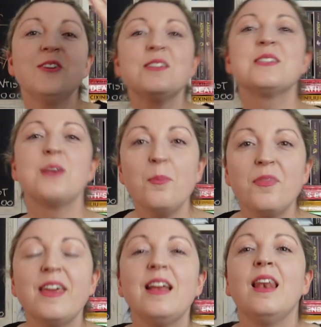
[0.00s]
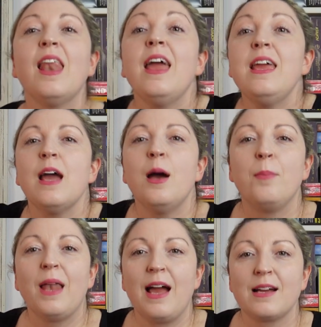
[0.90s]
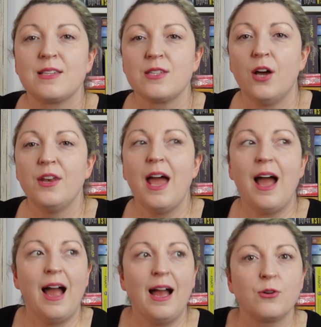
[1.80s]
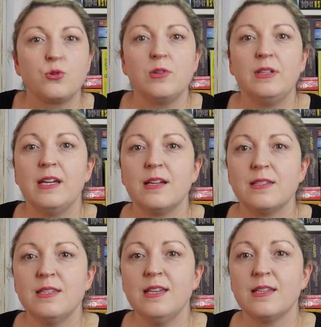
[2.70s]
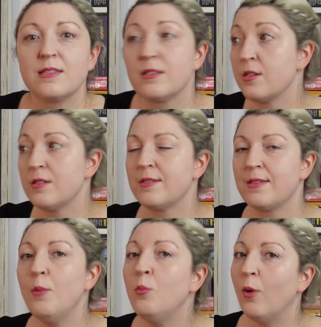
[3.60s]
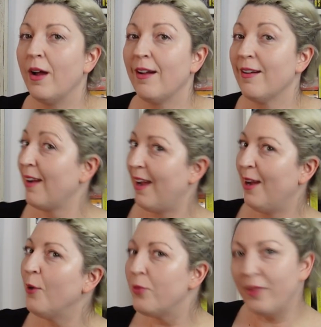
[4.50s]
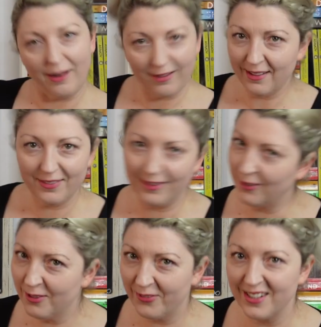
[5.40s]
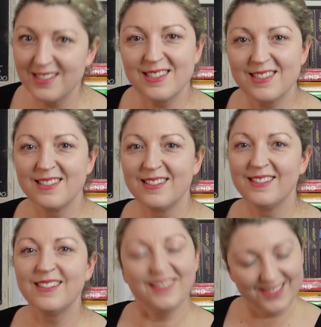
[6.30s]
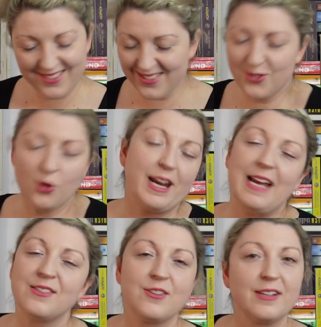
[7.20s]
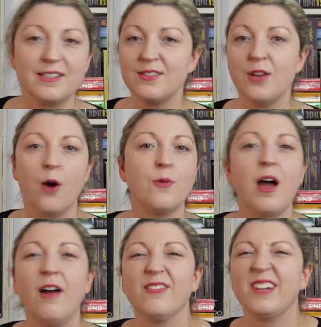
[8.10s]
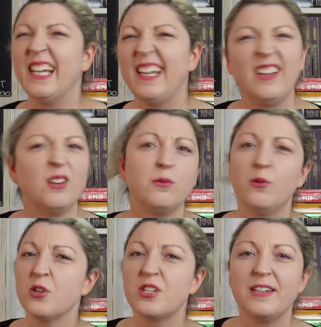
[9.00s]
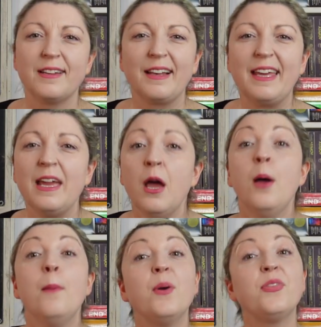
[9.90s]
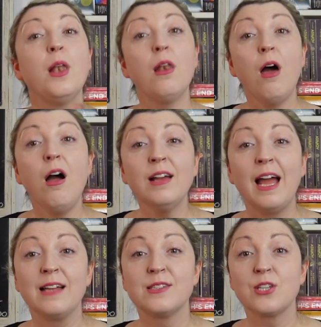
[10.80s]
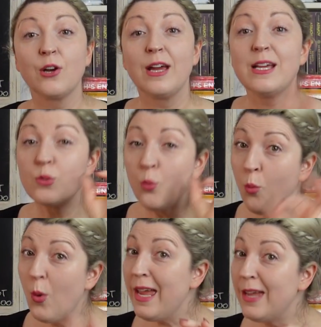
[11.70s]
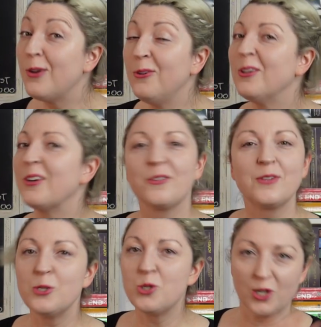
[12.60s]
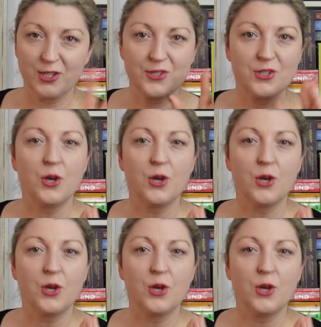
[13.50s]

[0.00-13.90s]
could something like a black sun actually exist somewhere out there in the universe? short answer is no, not really, unfortunately. But the long answer is way cooler than just